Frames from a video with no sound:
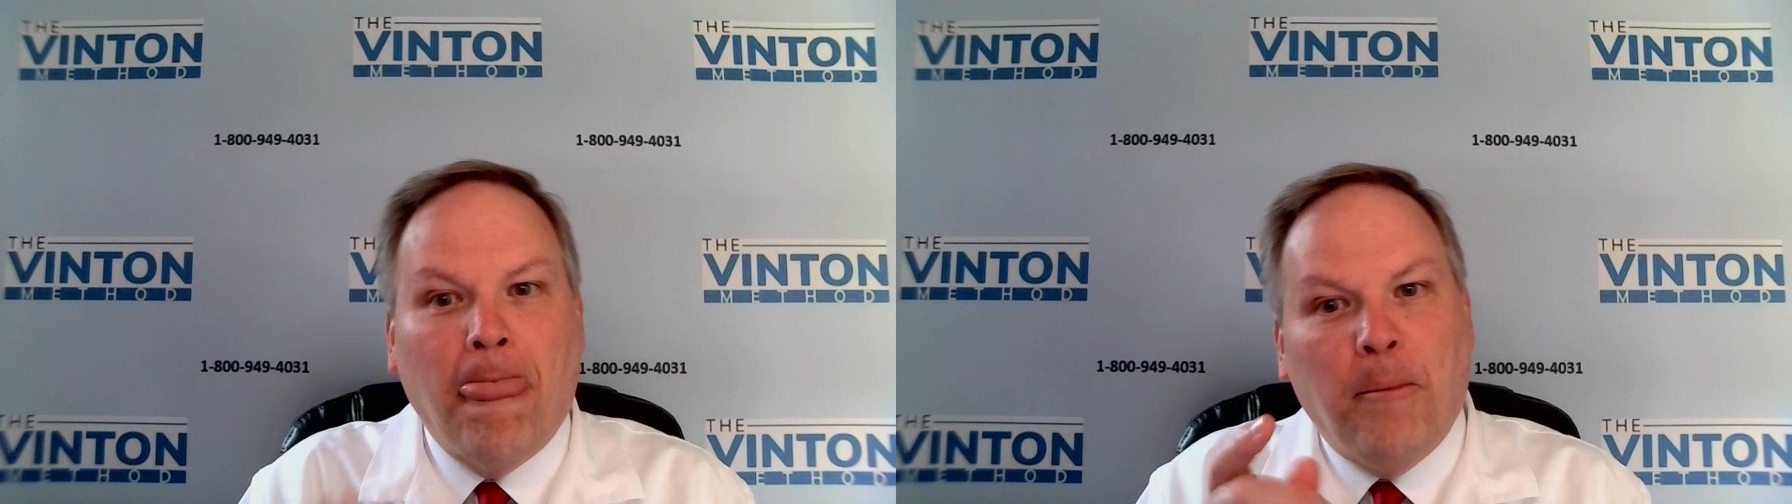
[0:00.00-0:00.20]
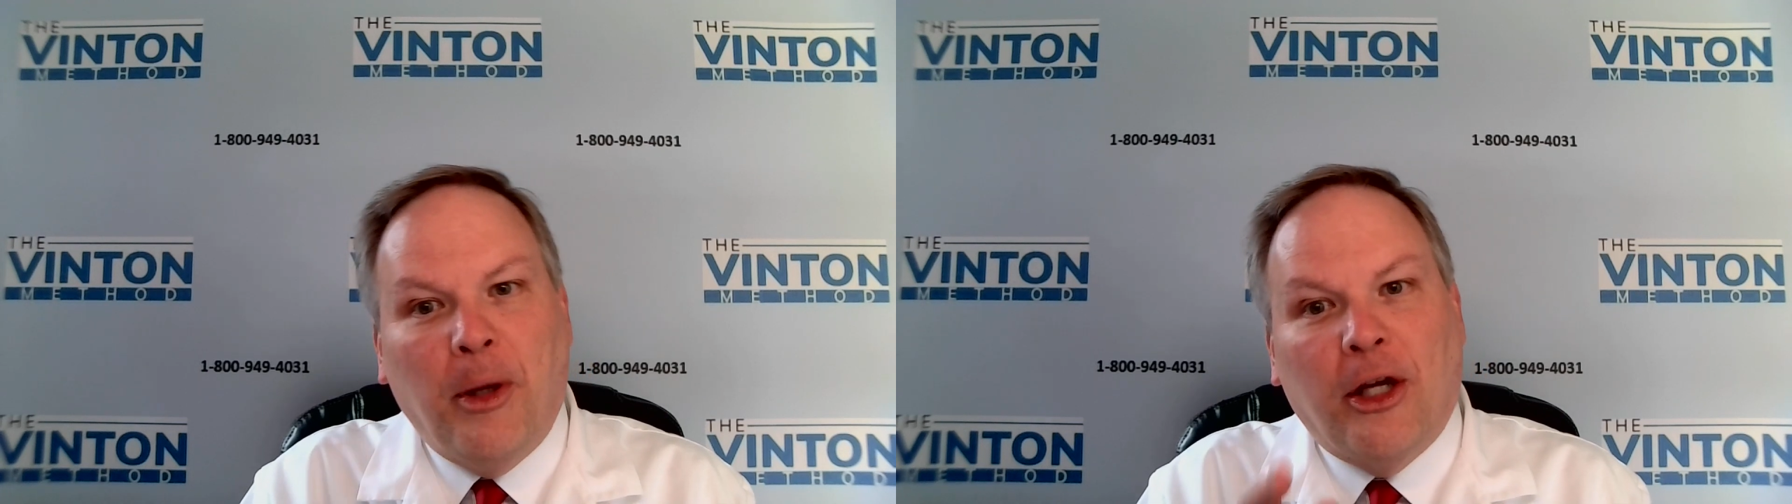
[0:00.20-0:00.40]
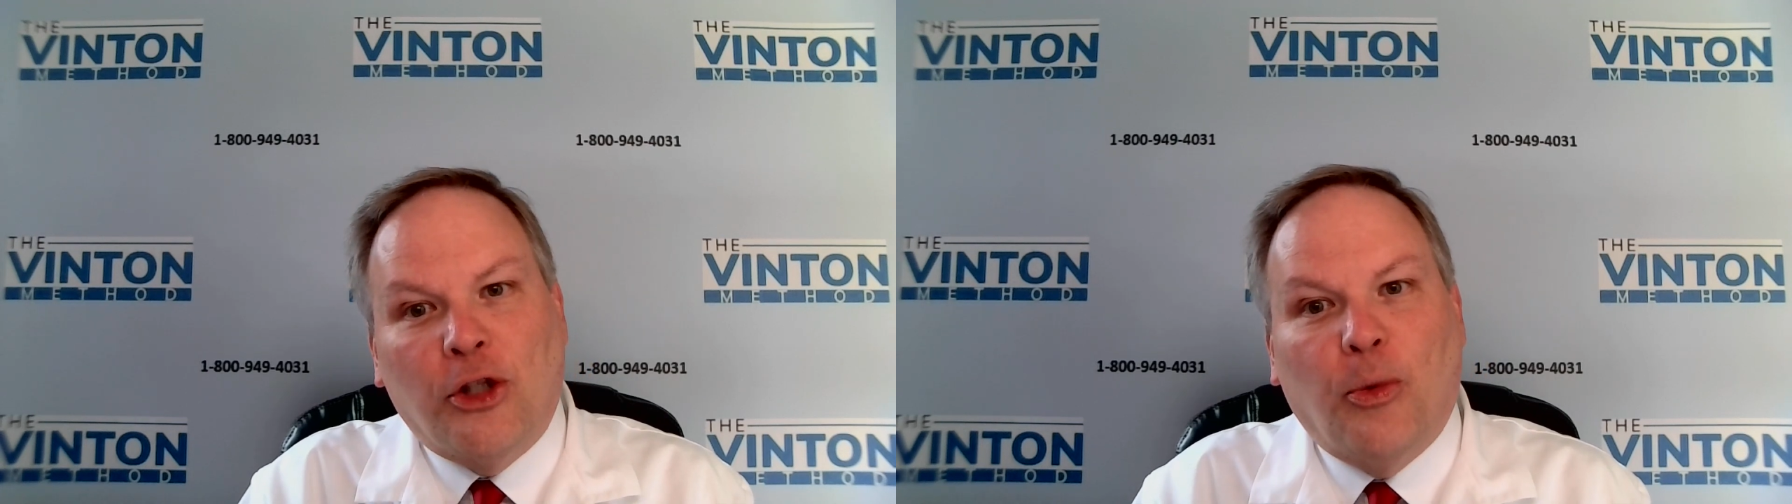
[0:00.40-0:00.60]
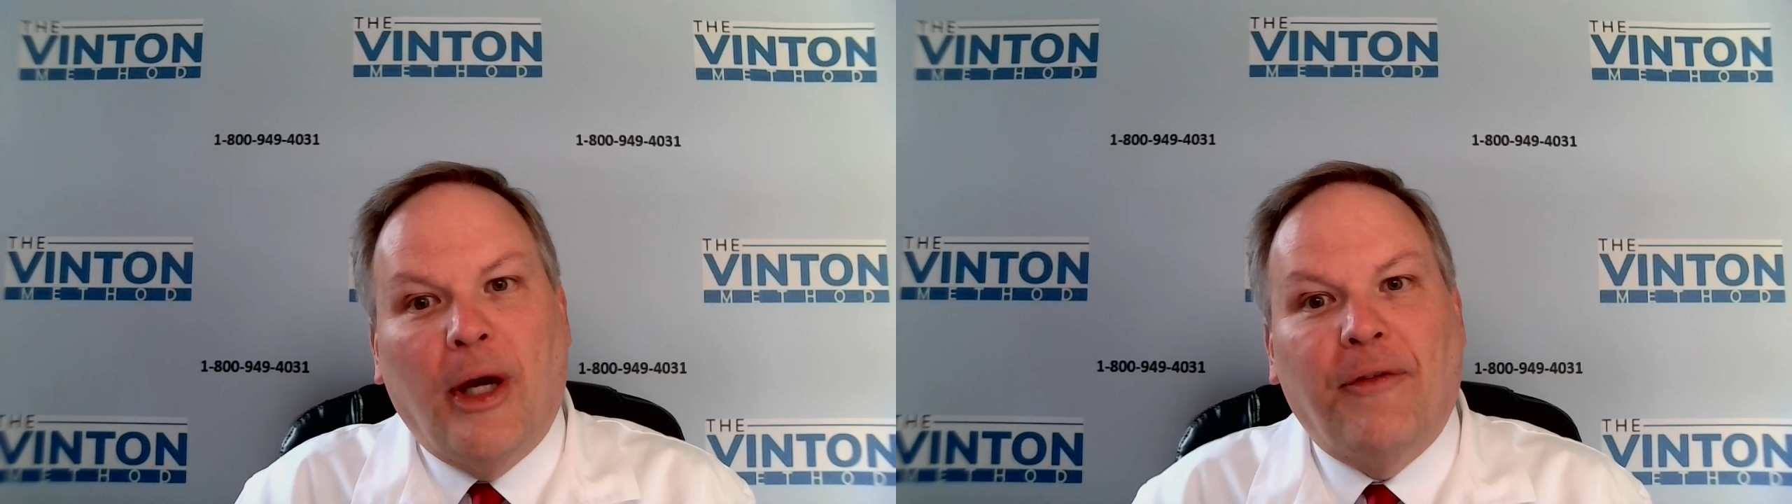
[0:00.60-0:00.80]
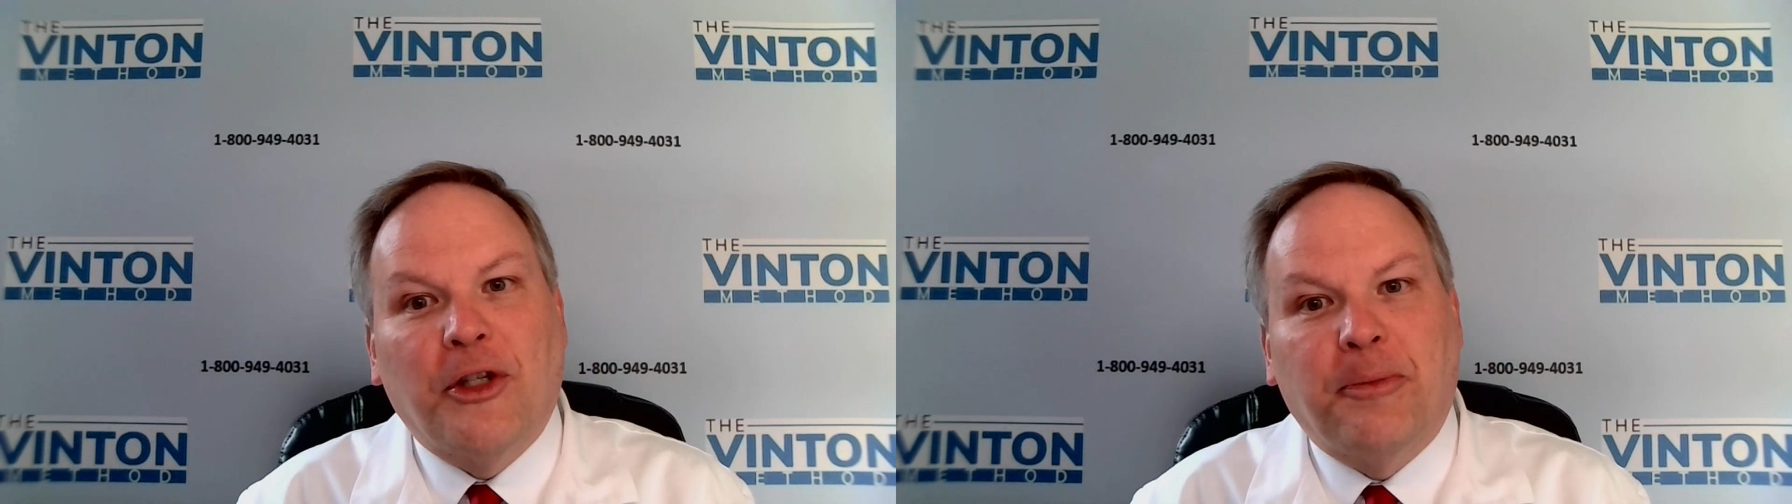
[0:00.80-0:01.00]
because we'll
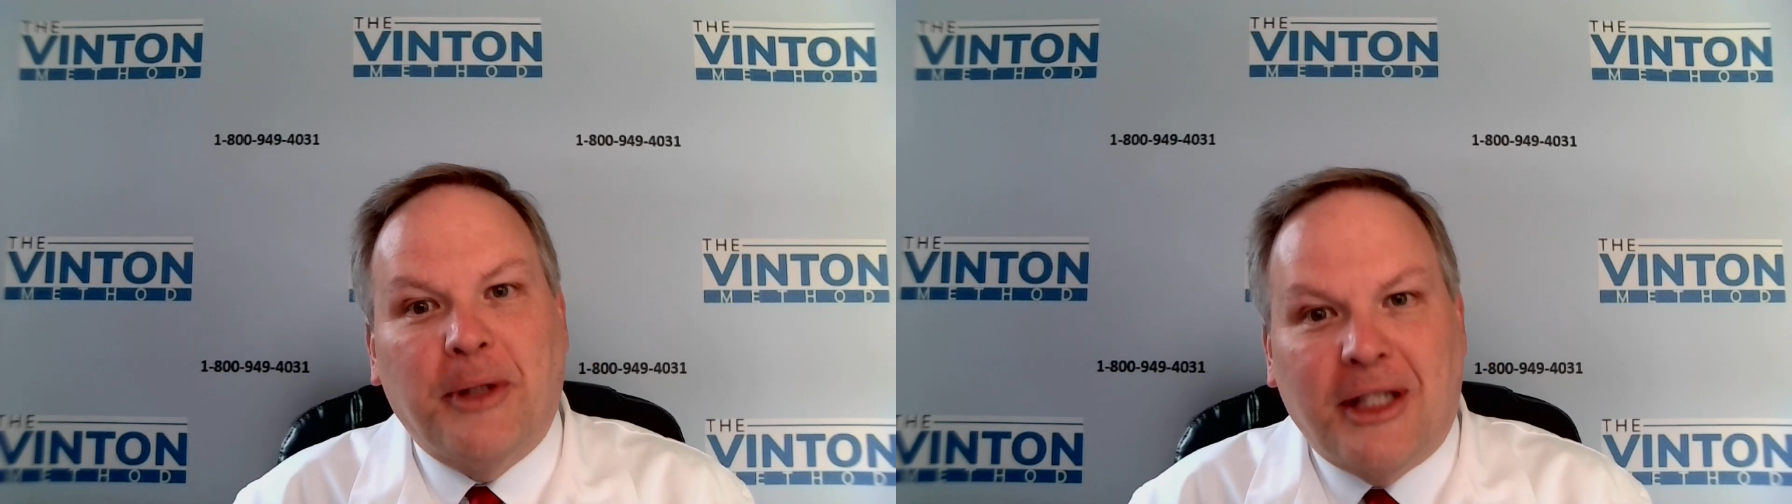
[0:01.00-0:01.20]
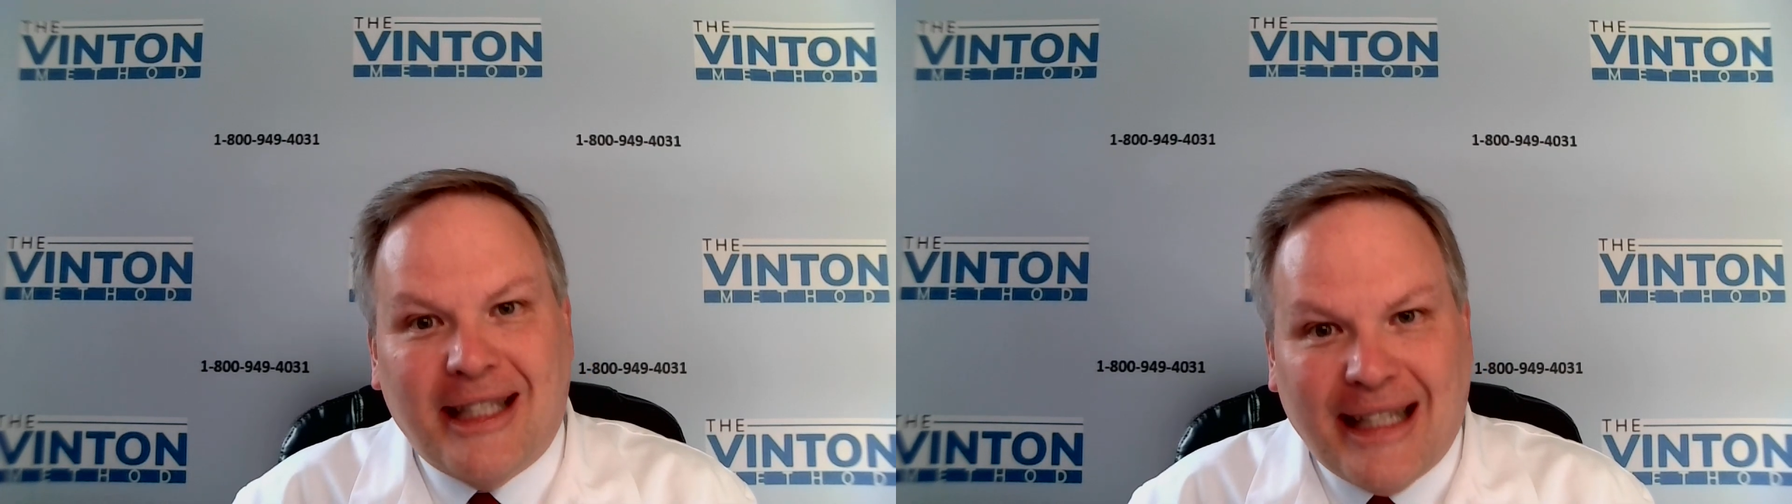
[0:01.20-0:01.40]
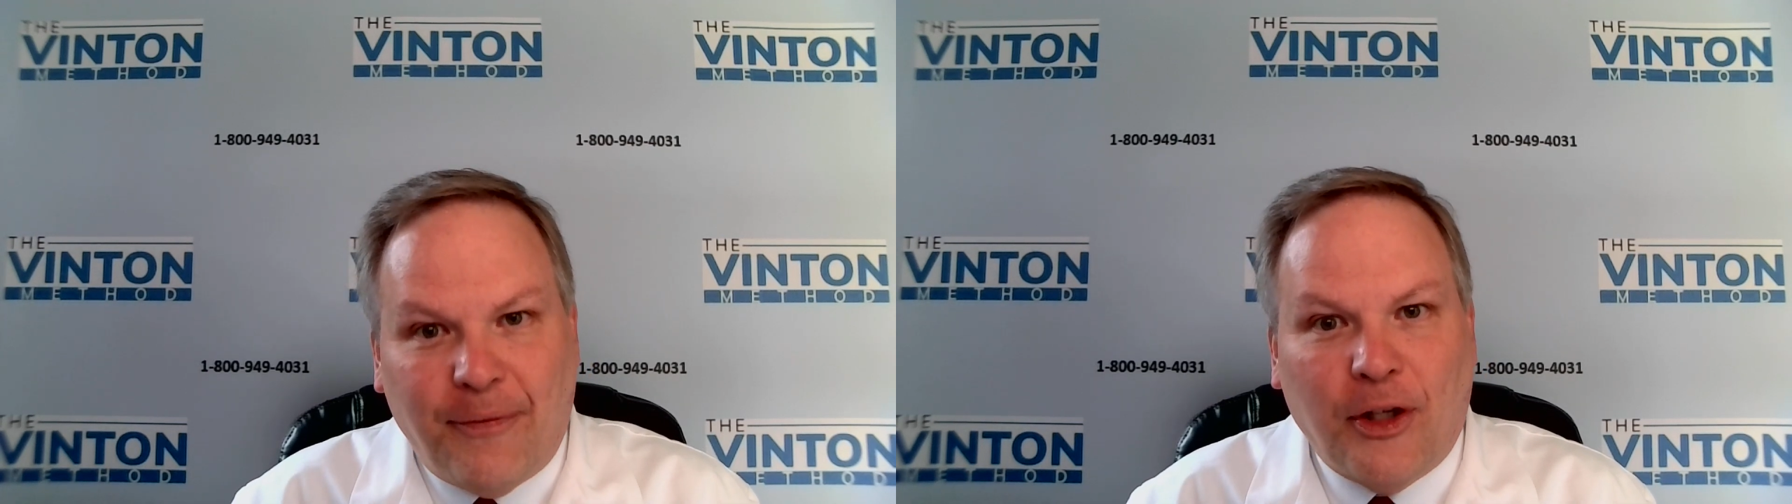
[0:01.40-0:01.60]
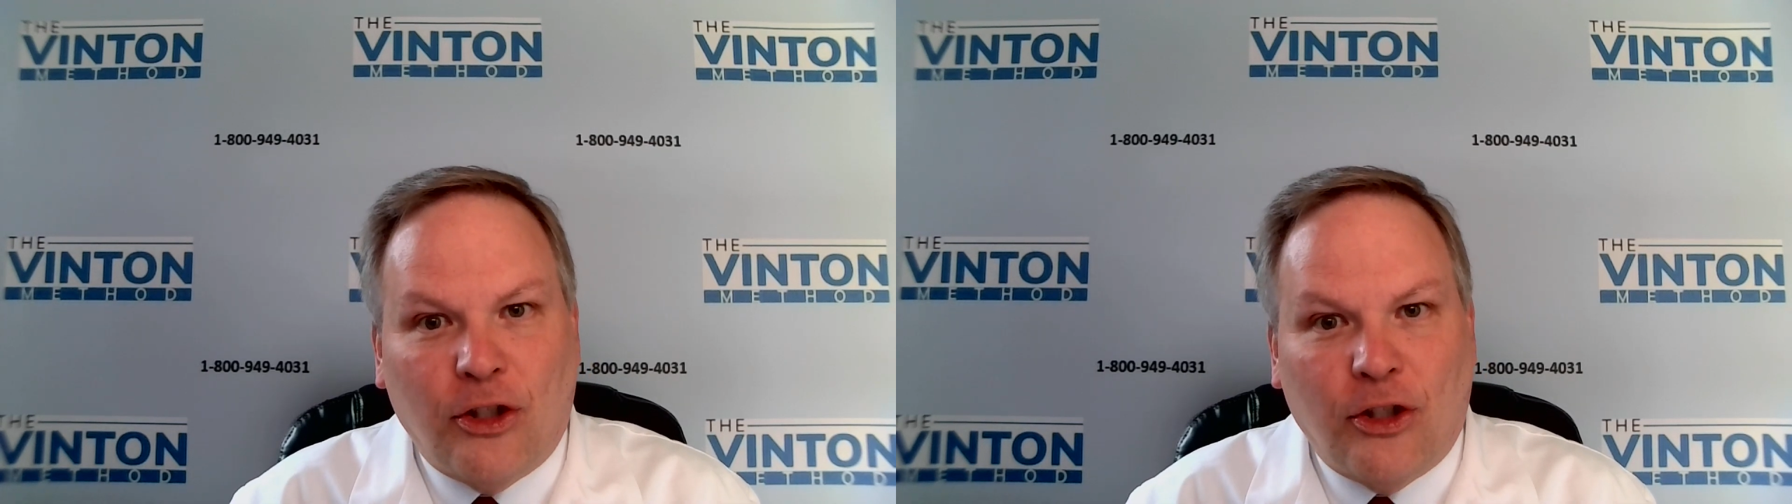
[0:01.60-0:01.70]
have the specific